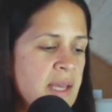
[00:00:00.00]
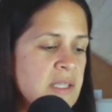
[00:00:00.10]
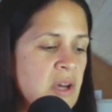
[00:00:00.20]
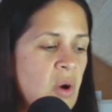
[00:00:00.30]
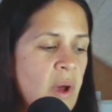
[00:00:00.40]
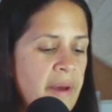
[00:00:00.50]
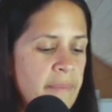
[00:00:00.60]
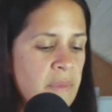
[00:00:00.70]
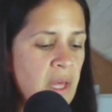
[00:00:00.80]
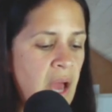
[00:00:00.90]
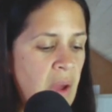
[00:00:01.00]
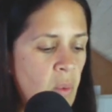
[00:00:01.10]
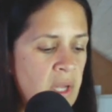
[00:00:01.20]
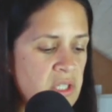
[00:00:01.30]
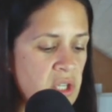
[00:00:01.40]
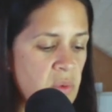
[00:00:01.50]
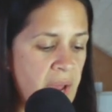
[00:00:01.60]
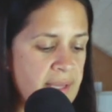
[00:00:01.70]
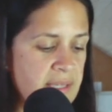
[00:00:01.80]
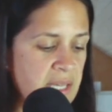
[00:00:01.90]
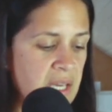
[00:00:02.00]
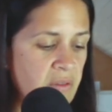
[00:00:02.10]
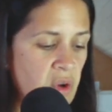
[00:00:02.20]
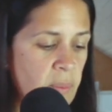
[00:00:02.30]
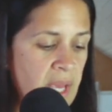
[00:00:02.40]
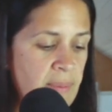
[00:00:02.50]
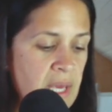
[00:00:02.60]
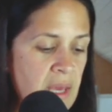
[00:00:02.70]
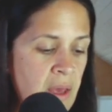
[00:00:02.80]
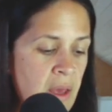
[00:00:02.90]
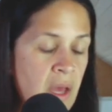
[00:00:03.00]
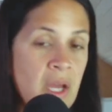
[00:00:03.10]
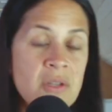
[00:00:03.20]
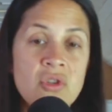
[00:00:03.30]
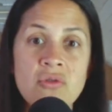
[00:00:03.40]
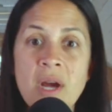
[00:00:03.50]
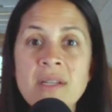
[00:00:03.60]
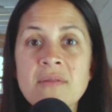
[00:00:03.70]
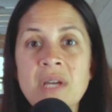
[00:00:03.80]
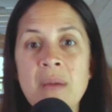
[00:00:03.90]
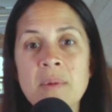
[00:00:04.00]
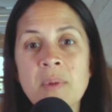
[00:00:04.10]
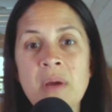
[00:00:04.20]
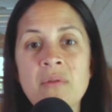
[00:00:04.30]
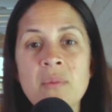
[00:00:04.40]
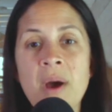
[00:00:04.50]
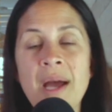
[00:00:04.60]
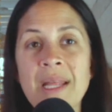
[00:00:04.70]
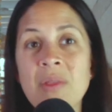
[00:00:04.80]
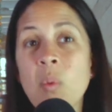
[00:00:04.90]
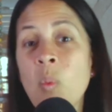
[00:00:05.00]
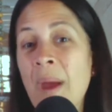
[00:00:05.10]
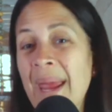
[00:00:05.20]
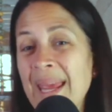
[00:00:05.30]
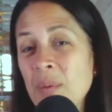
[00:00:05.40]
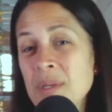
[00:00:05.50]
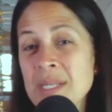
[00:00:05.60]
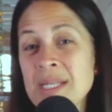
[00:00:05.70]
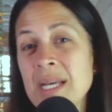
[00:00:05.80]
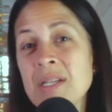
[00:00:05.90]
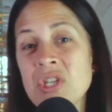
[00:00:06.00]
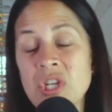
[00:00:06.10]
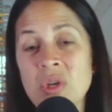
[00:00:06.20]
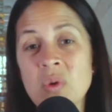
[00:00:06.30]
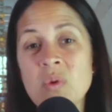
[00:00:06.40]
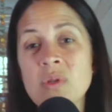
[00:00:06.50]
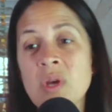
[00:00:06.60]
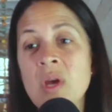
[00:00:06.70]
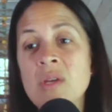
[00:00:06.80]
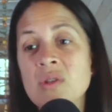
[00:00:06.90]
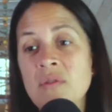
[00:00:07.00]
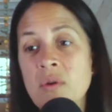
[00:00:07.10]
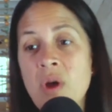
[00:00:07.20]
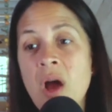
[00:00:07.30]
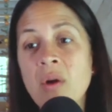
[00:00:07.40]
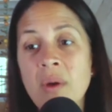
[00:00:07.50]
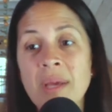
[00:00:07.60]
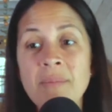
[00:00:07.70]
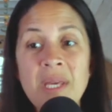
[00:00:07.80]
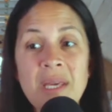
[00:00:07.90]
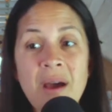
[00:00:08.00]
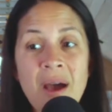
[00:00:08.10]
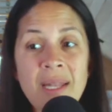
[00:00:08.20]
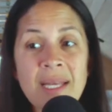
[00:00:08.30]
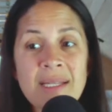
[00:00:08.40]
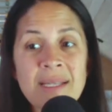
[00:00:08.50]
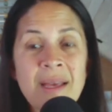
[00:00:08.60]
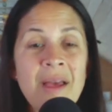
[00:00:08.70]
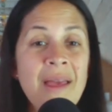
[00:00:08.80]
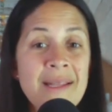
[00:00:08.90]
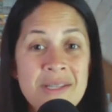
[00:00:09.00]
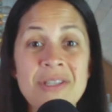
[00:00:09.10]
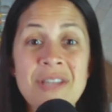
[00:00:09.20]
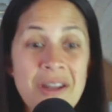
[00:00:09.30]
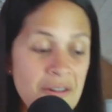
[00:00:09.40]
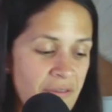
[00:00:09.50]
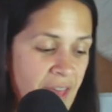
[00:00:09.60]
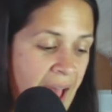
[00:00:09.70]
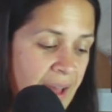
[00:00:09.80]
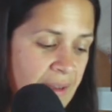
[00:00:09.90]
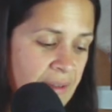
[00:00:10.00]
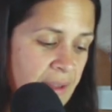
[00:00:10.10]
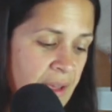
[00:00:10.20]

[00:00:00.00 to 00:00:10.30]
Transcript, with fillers: So um, I want you guys to give your baby constructive time to play with the potty the way it was intended to use. So if they're not going pee on it, instead of that,